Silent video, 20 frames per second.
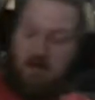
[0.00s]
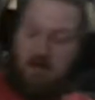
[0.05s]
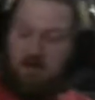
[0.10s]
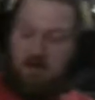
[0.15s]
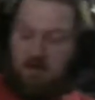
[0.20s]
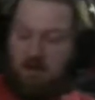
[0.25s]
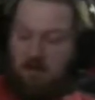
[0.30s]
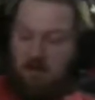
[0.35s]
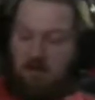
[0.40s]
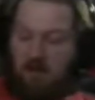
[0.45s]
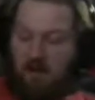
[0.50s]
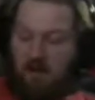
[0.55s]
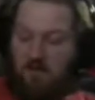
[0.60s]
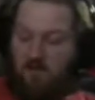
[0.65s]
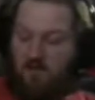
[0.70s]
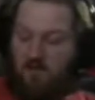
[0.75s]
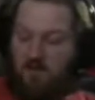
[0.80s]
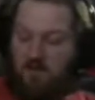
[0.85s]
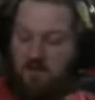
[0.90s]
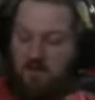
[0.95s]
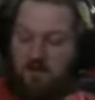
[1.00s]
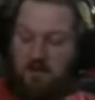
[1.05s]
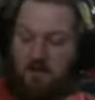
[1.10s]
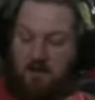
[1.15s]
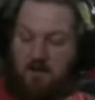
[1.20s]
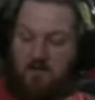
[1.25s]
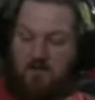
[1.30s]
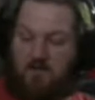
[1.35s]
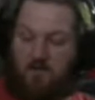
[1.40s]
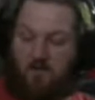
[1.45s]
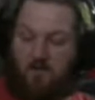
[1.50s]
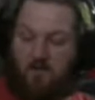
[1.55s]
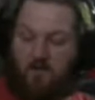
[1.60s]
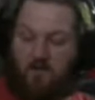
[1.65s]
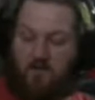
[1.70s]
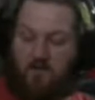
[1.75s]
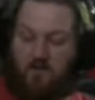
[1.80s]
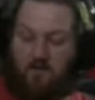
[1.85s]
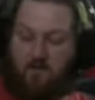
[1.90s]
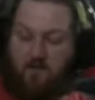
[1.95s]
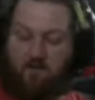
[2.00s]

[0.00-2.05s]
and he gave me this letter from the